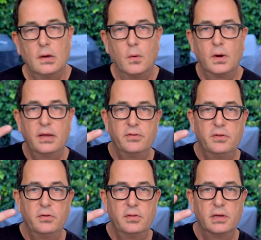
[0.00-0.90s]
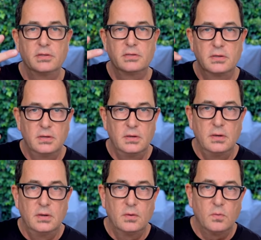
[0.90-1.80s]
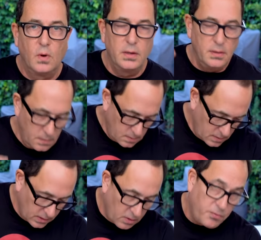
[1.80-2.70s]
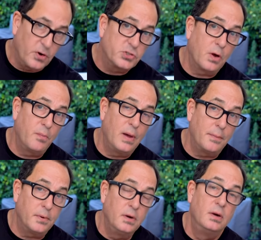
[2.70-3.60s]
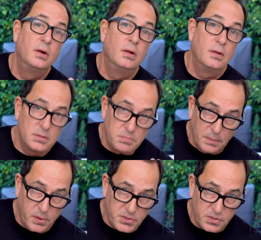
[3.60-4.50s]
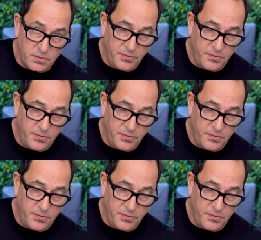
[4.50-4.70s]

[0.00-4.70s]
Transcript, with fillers: I want to give it two things. One, a little fresh ground pepper. It's my personal